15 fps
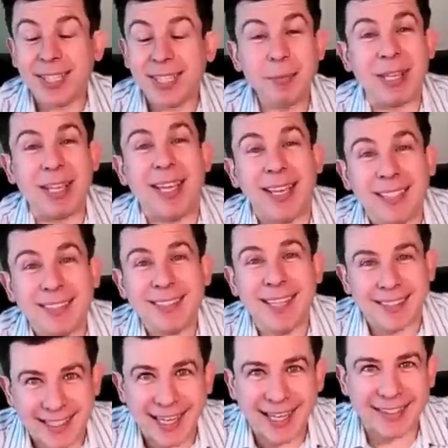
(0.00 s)
me, is
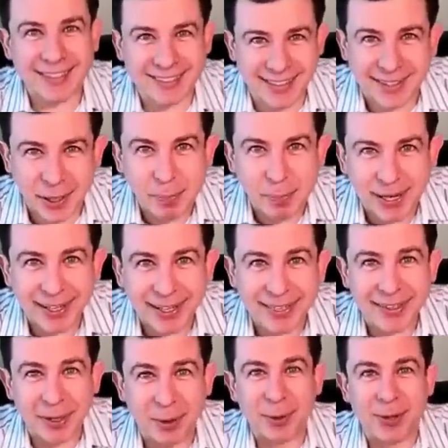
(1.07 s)
that cat a psychopath
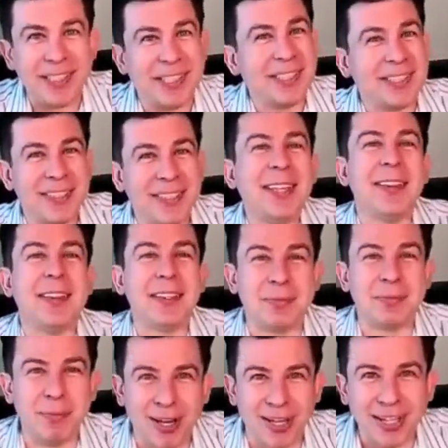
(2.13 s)
or just the
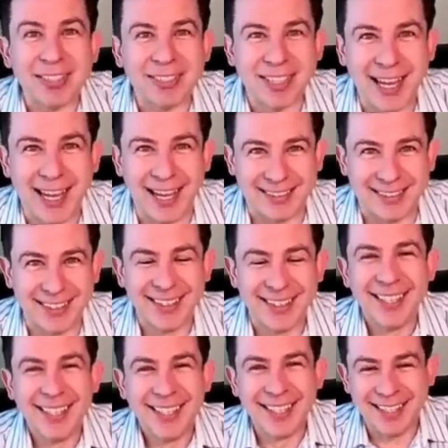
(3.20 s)
smartest cat?
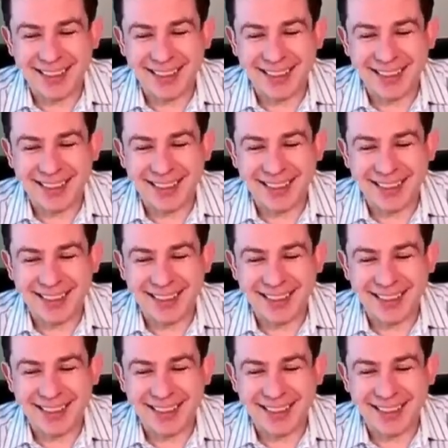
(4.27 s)
Yeah.